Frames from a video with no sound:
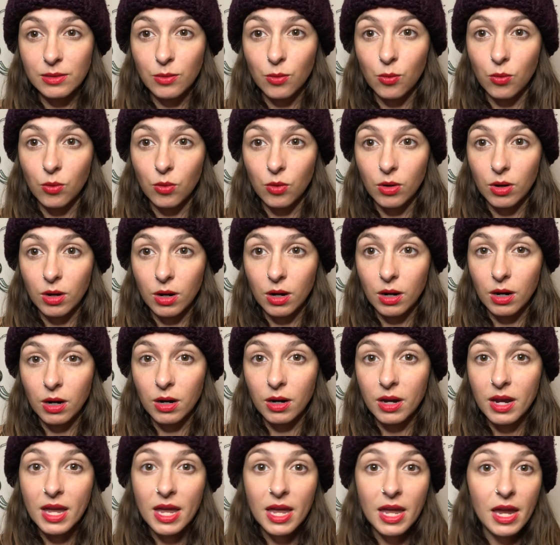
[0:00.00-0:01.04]
or
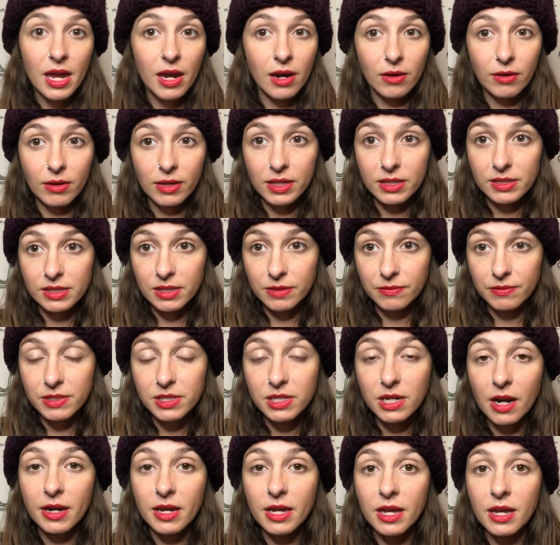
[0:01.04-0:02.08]
areas of
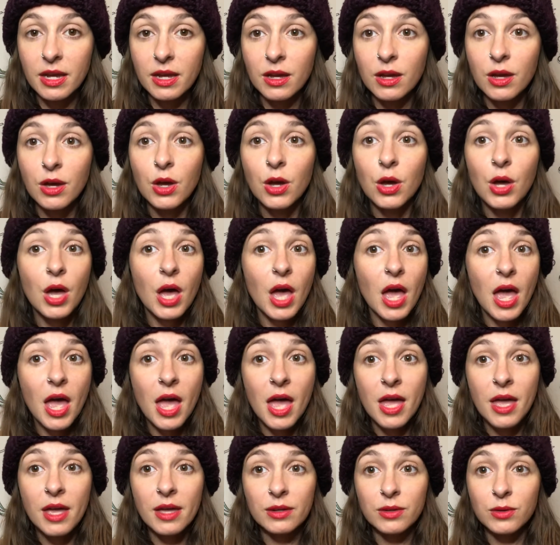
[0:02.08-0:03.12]
study.
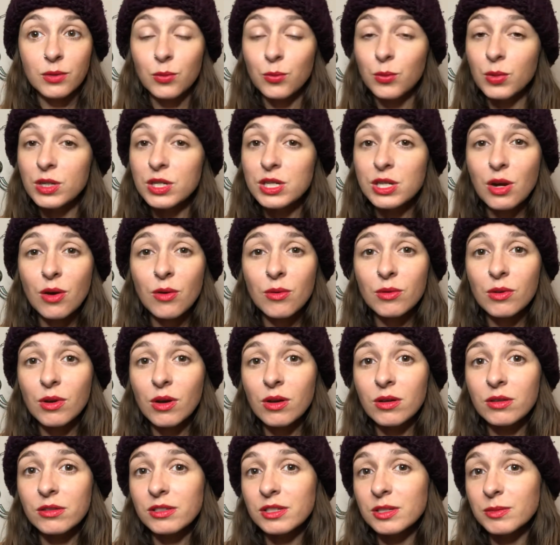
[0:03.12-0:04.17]
And we don't
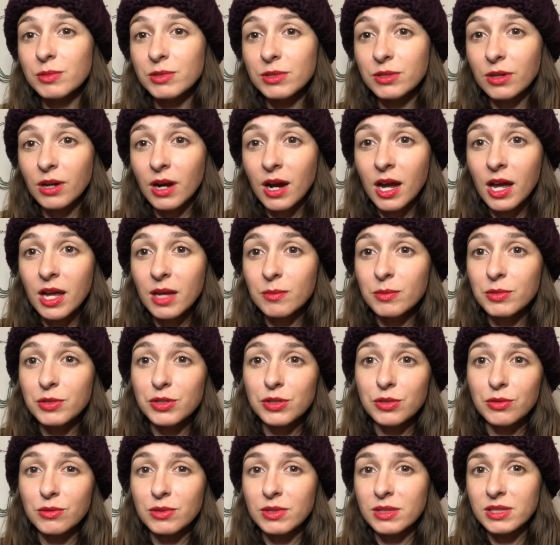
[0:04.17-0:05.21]
all subscribe
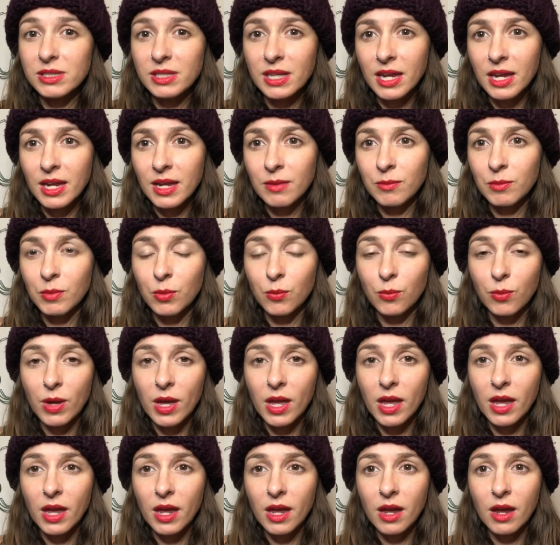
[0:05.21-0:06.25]
to the same
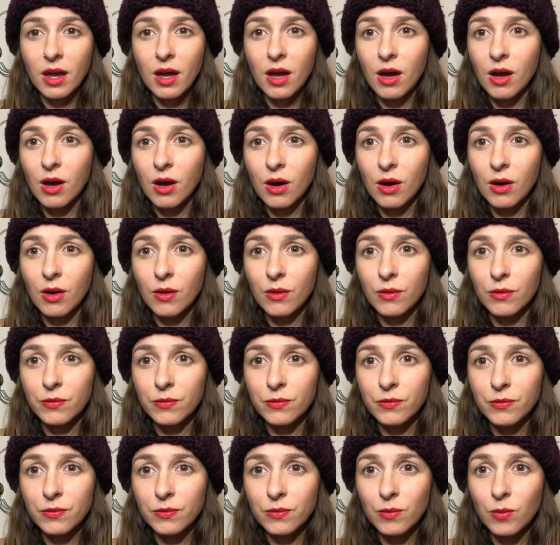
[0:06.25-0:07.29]
way
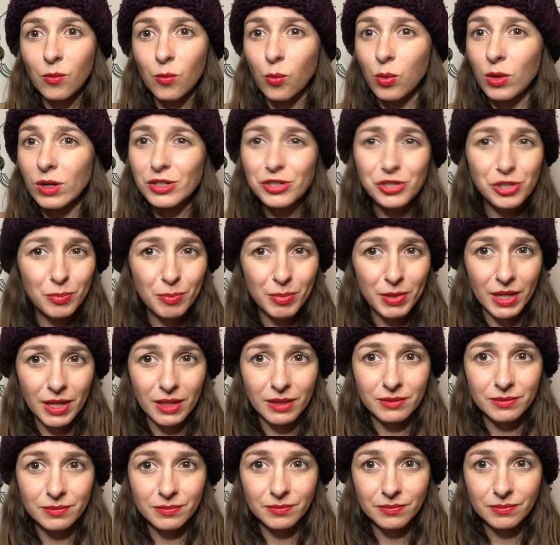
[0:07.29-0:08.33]
of
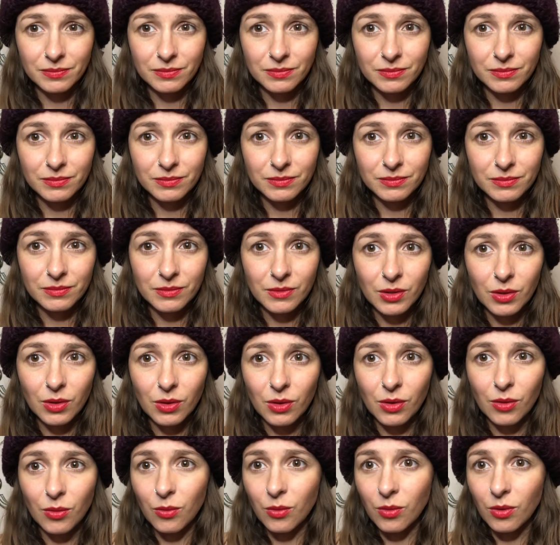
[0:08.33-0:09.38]
worshiping
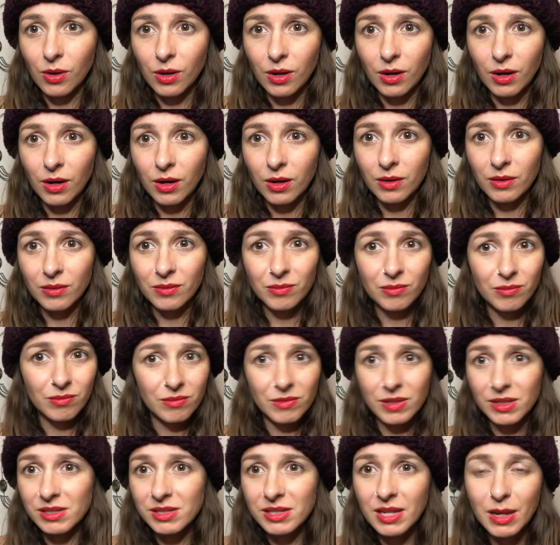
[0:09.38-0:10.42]
or
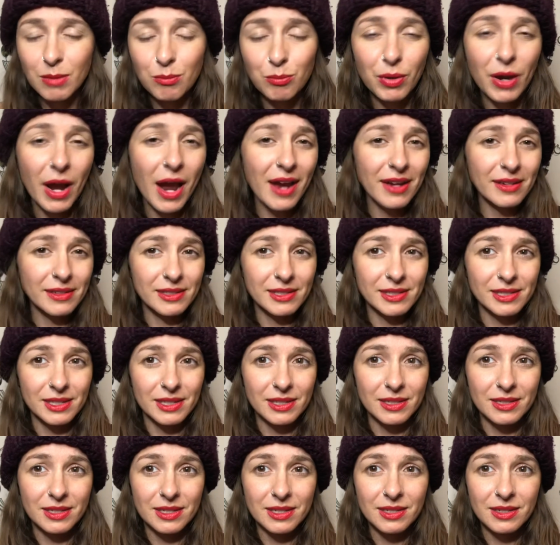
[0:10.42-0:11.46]
the same
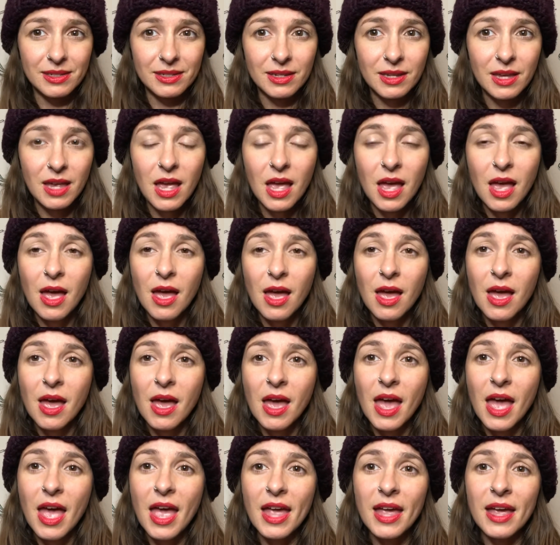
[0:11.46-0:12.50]
practices.
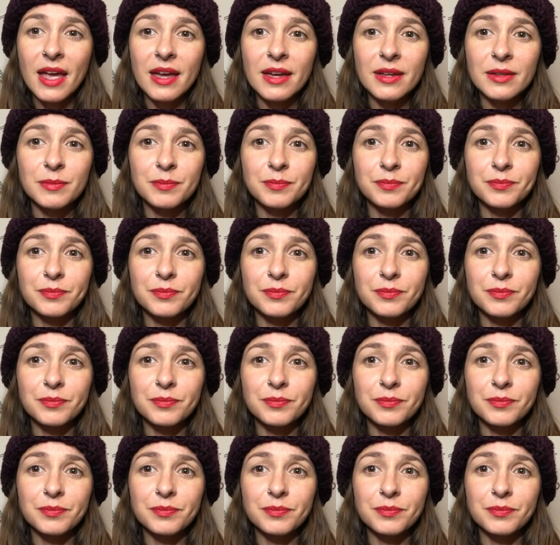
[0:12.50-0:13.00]
And